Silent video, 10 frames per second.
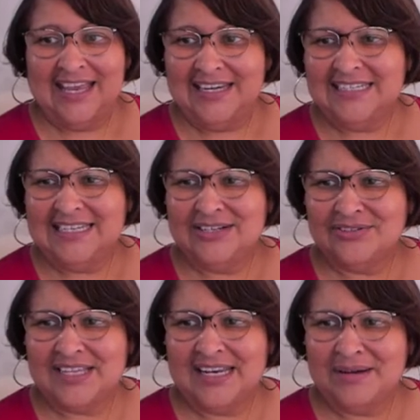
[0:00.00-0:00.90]
I need to
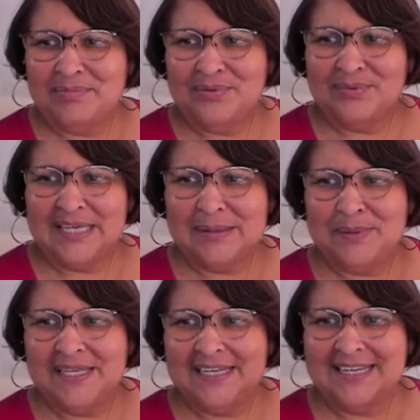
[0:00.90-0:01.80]
look that up on
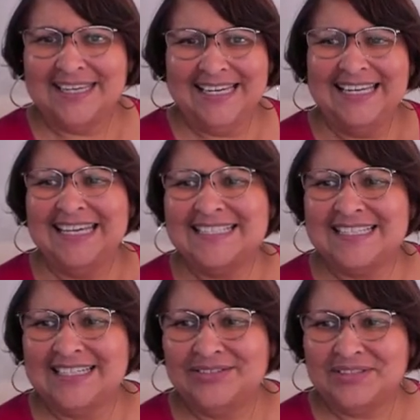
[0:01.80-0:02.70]
Wikipedia. Get
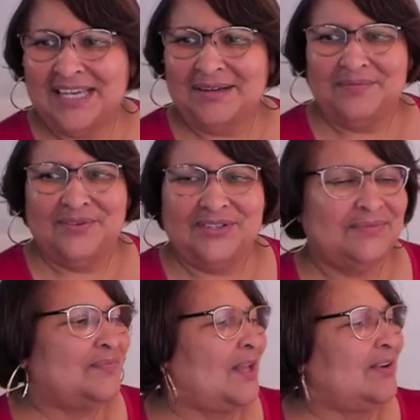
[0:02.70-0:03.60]
Alexa to look that up for
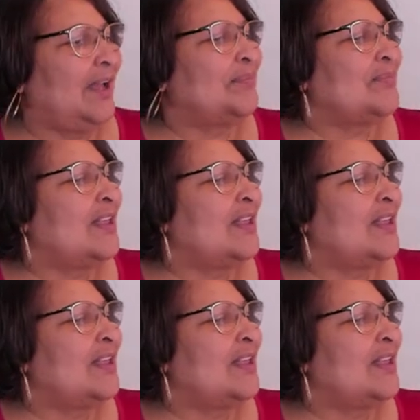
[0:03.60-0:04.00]
you. Okay.